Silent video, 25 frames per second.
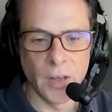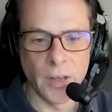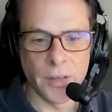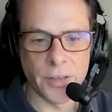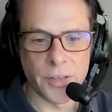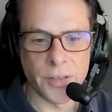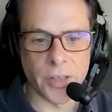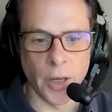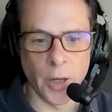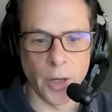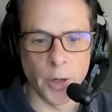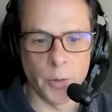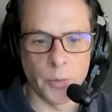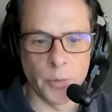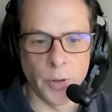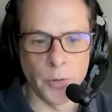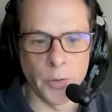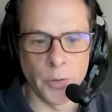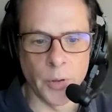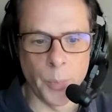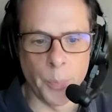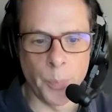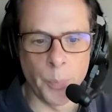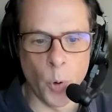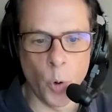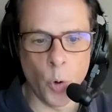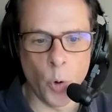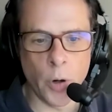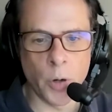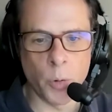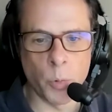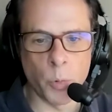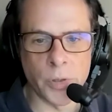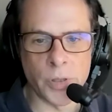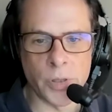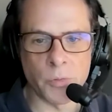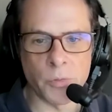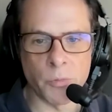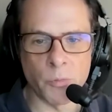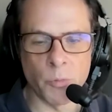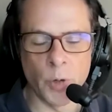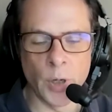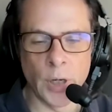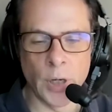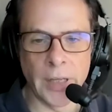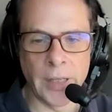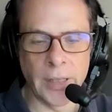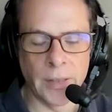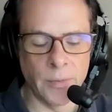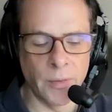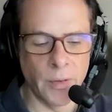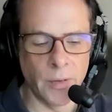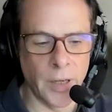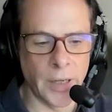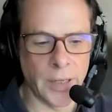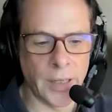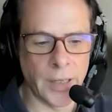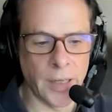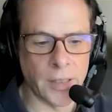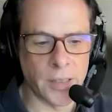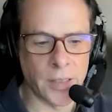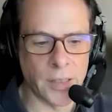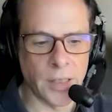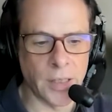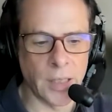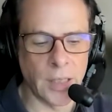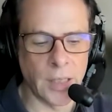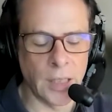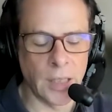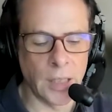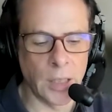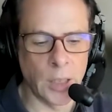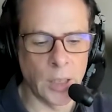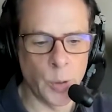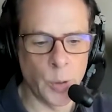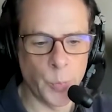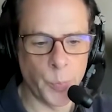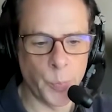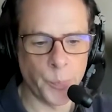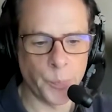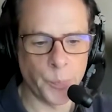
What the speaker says: So the book was really, I guess, the